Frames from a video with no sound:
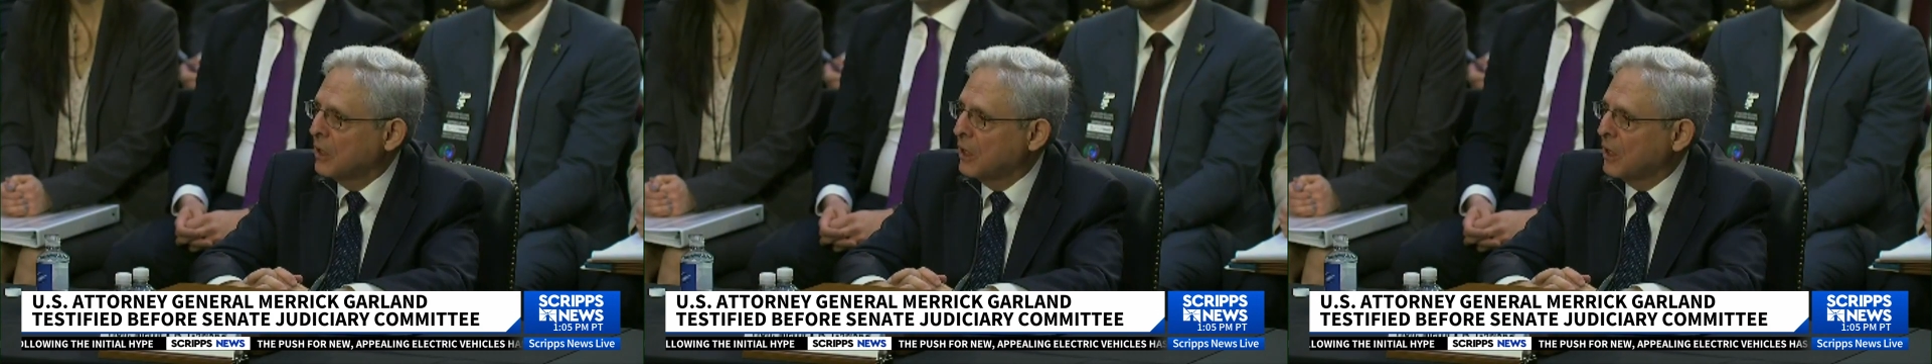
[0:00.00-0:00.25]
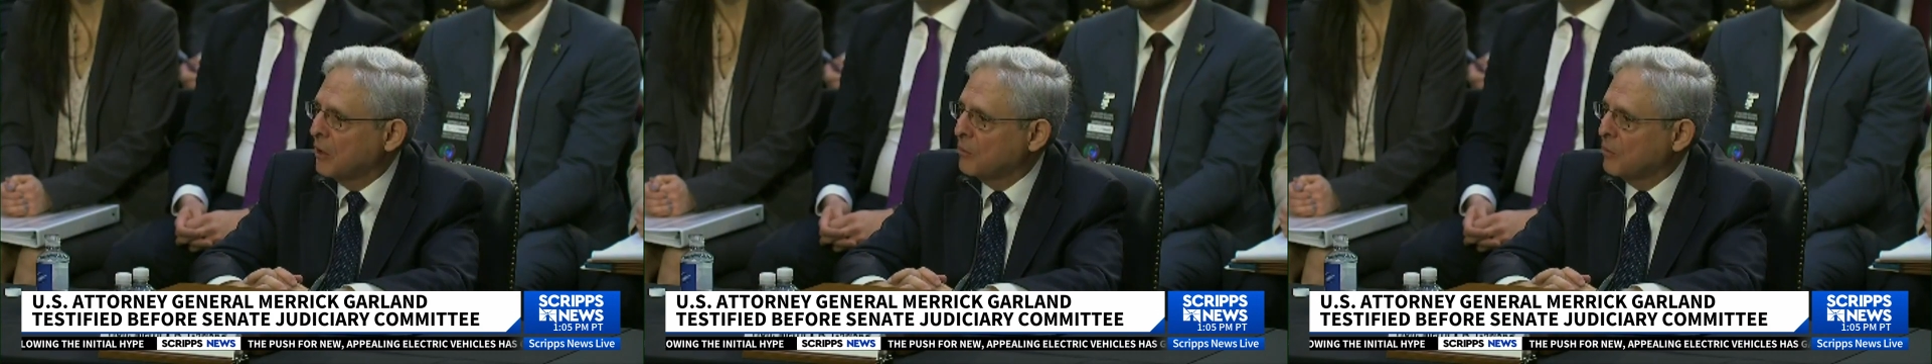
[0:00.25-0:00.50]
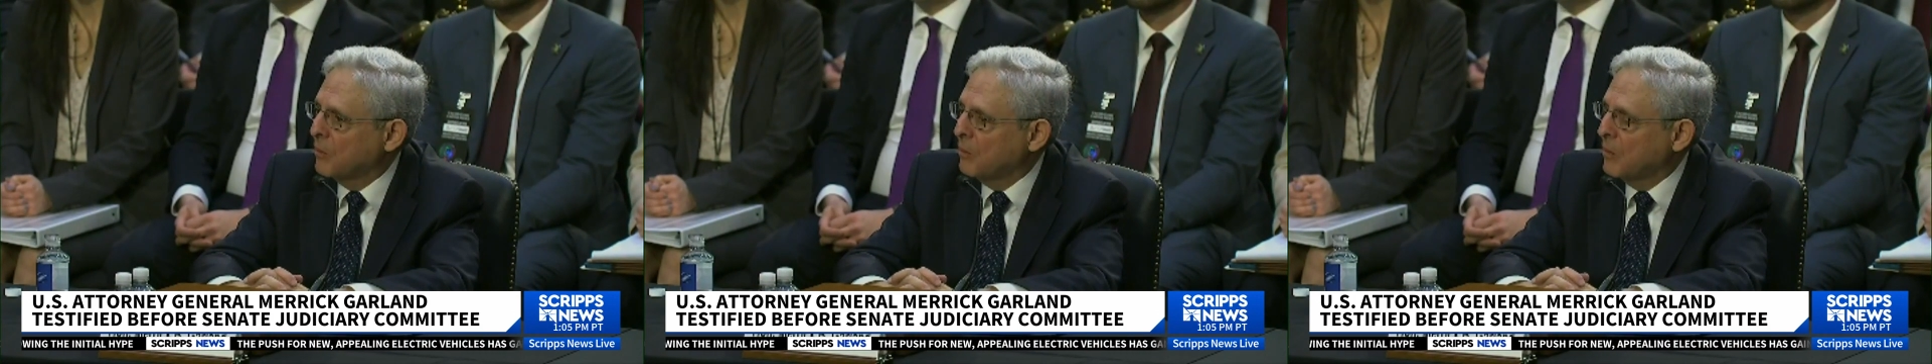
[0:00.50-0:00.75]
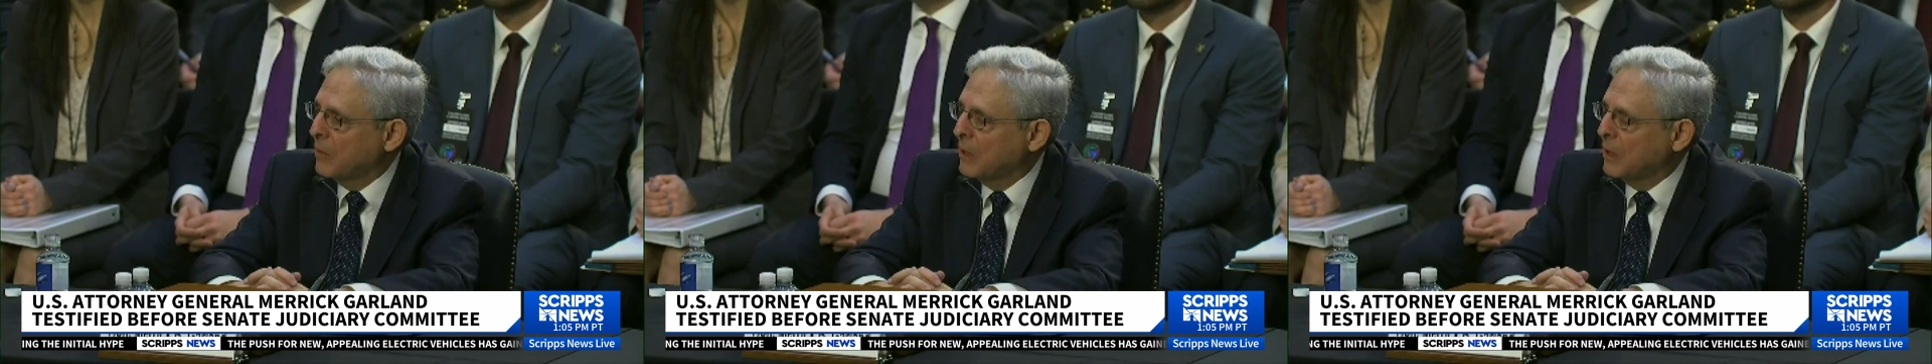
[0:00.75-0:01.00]

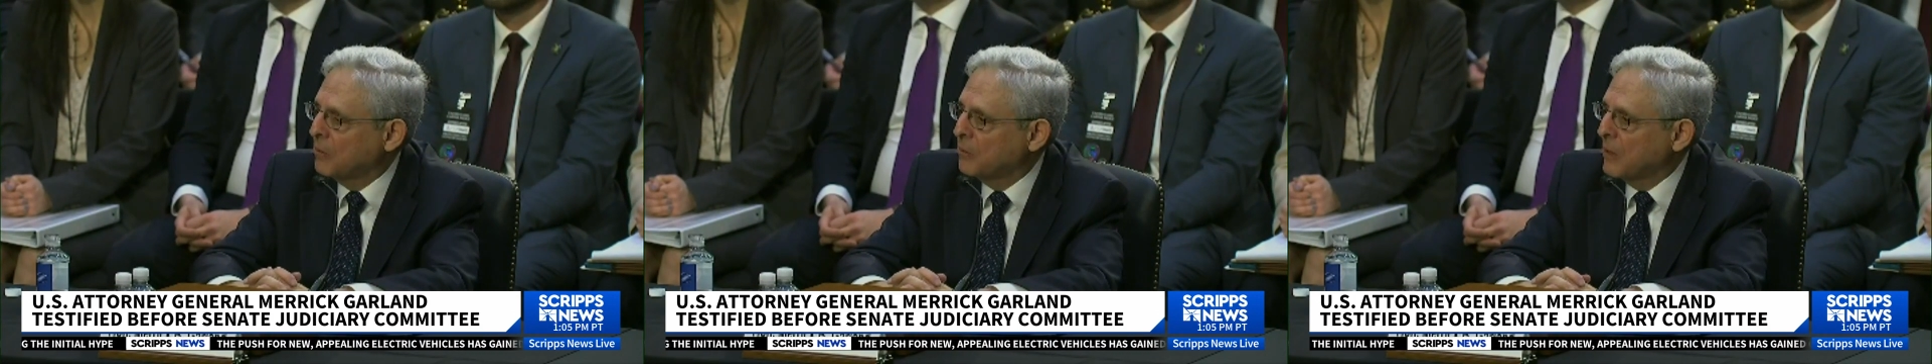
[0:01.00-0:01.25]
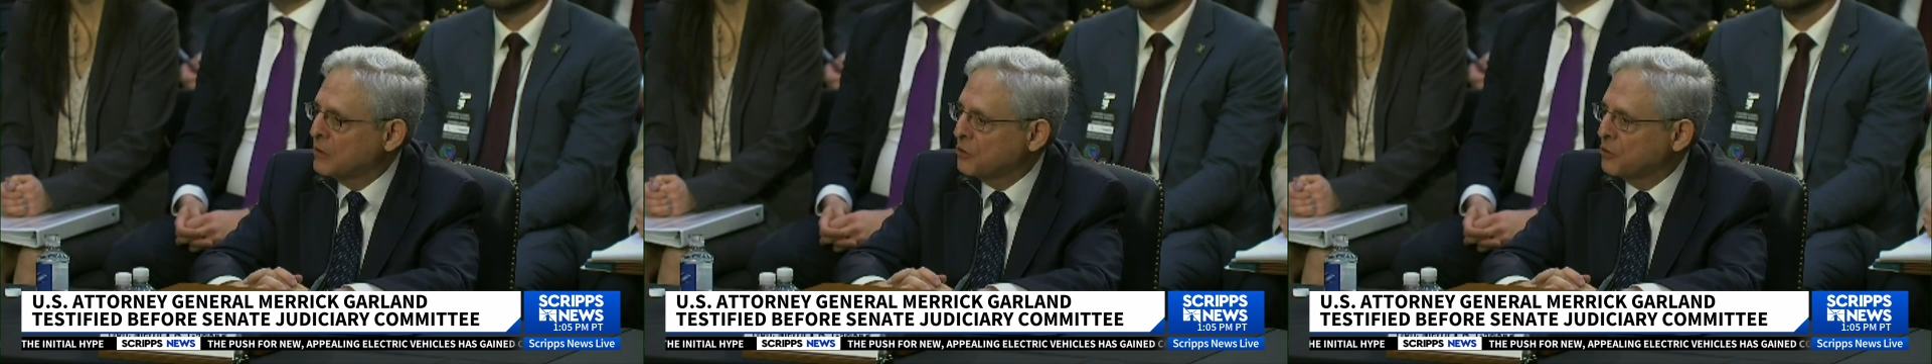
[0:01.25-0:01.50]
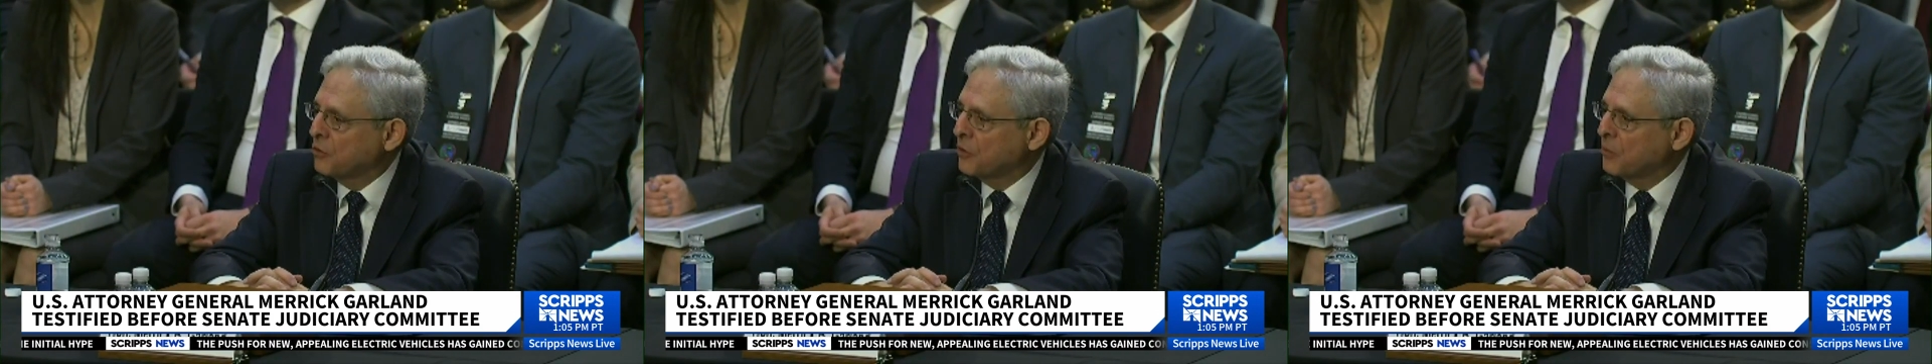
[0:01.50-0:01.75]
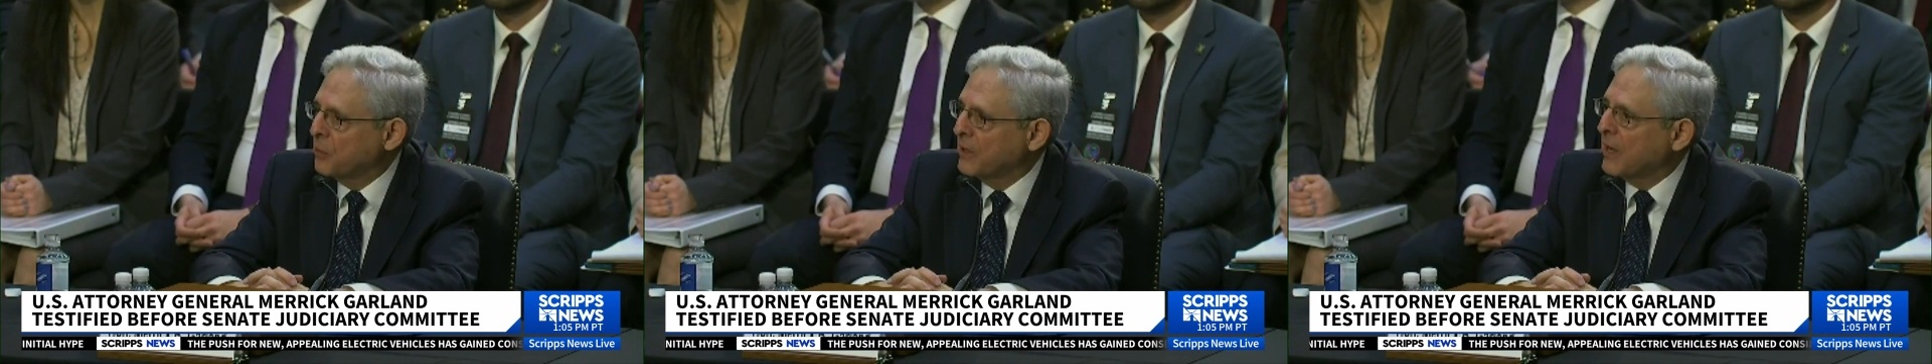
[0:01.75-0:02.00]
And so you
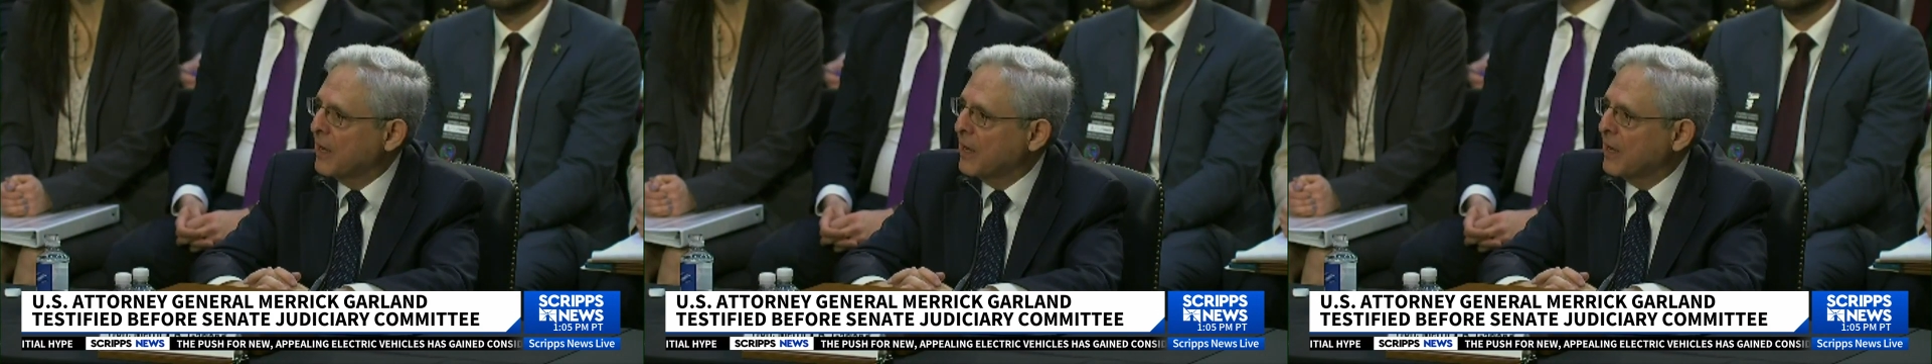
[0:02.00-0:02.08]
can be